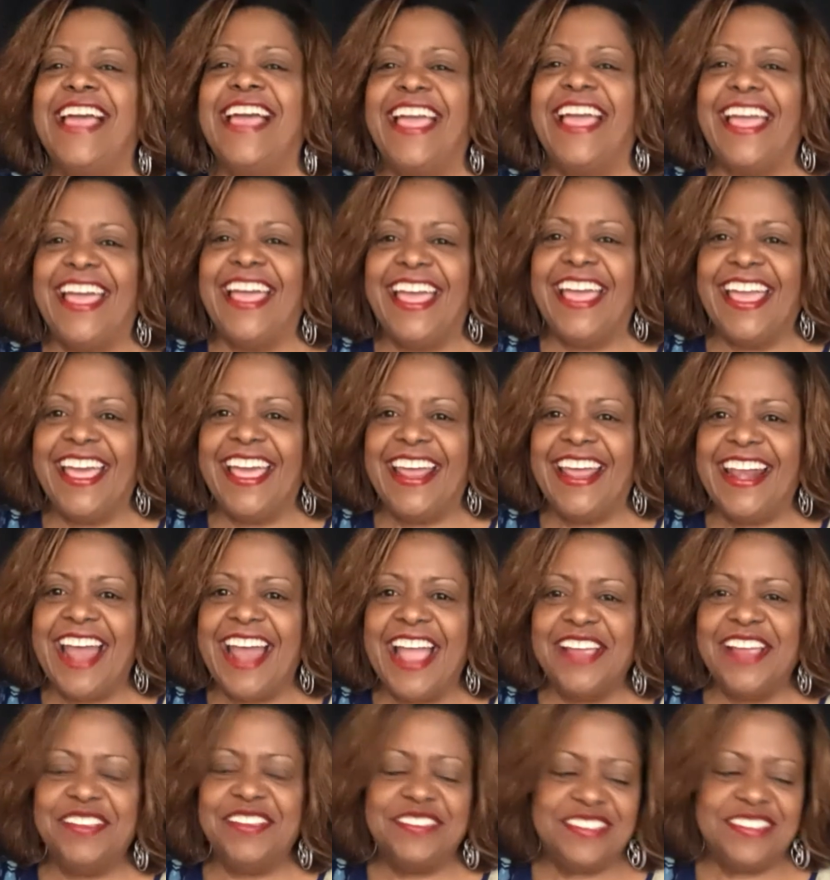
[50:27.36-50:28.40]
And I
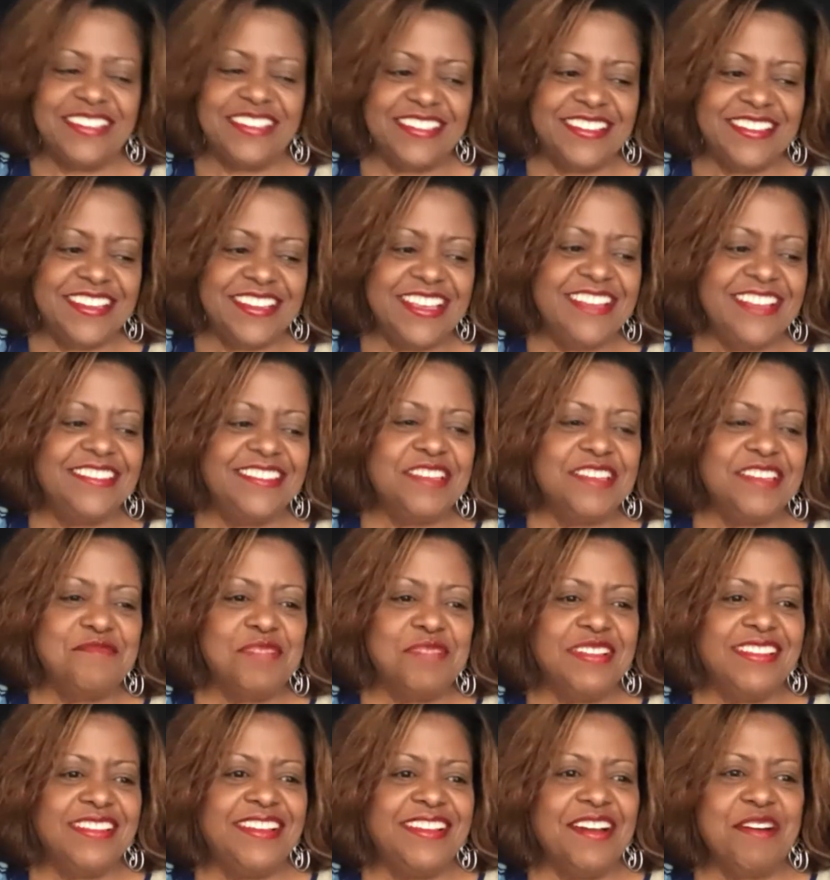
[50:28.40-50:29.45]
used to tease him
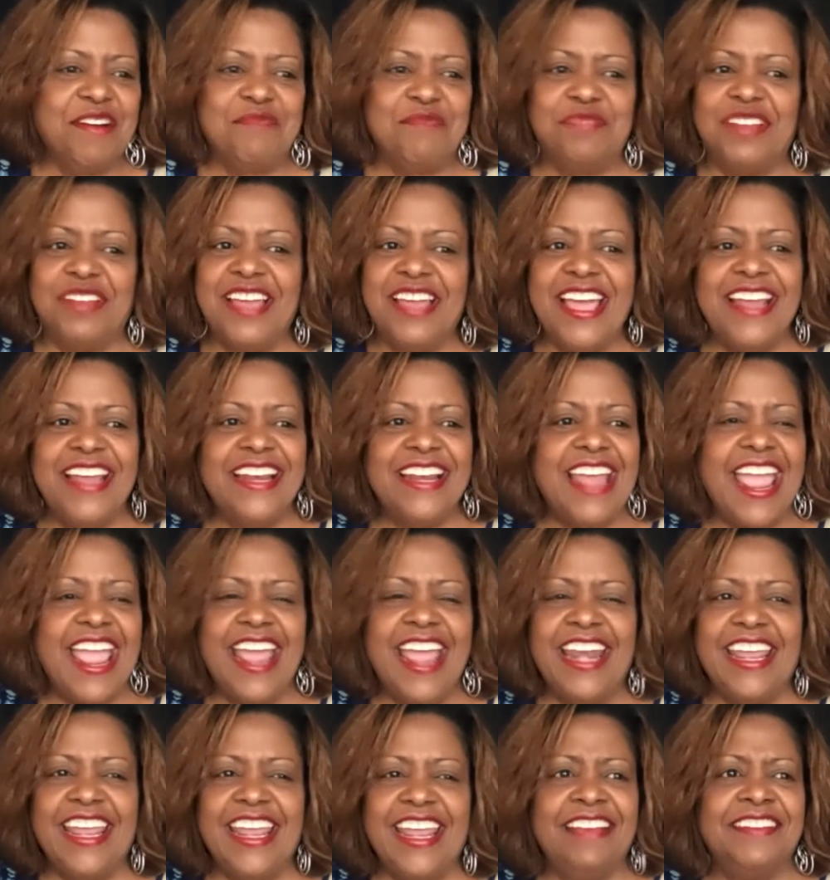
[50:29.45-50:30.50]
and go, play
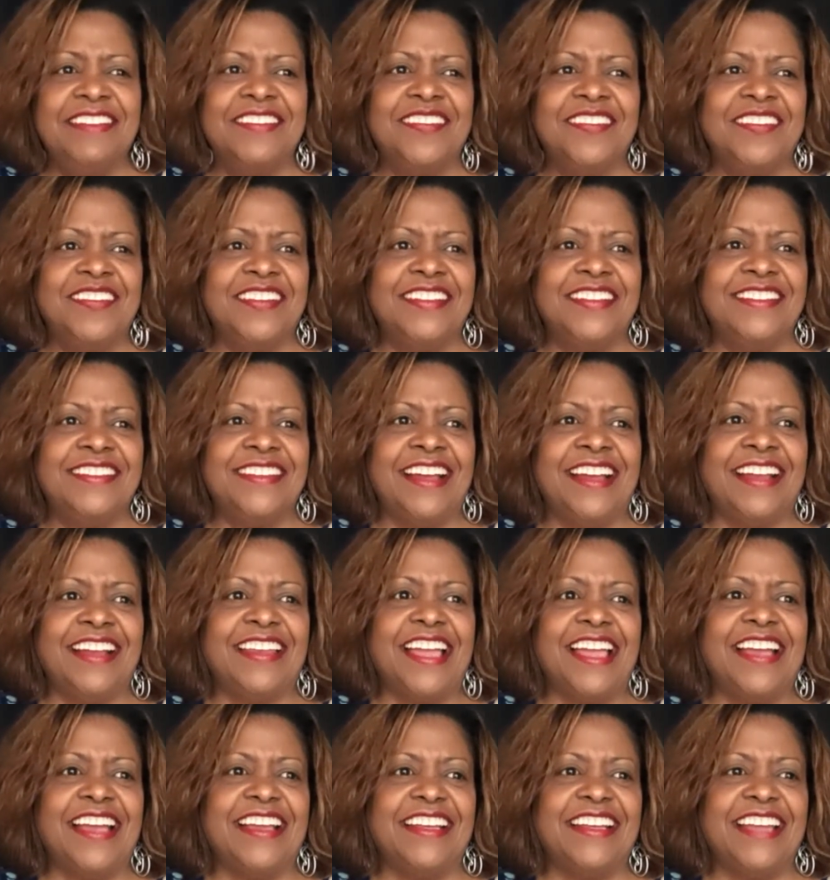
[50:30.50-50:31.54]
nanny,
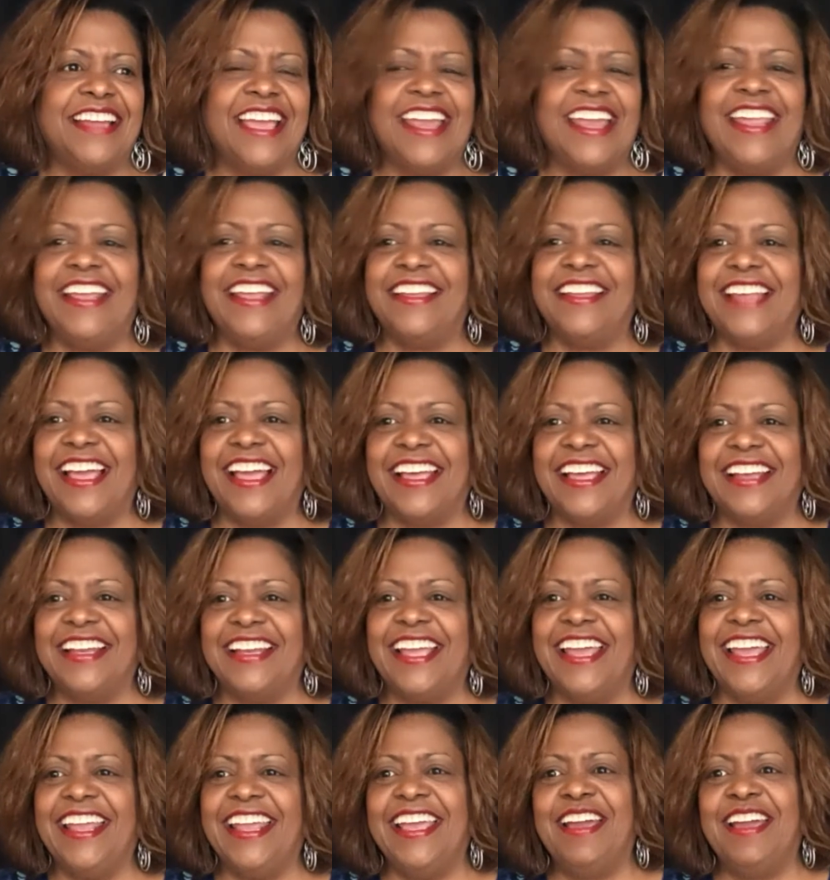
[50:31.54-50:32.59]
like a, like a
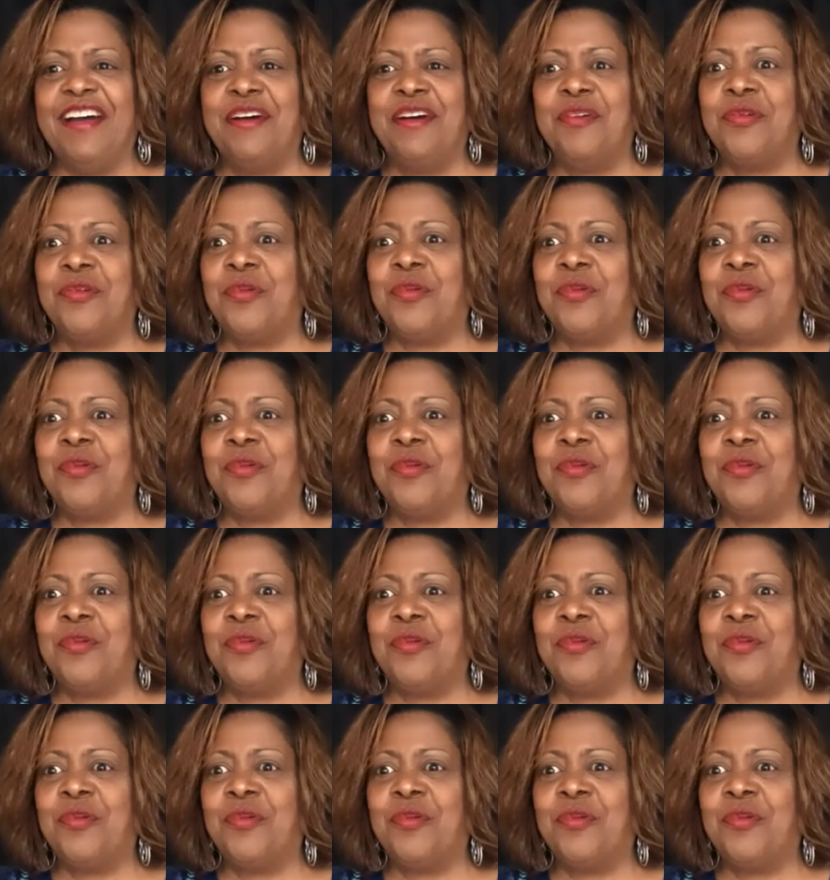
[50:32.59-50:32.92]
nanny goat.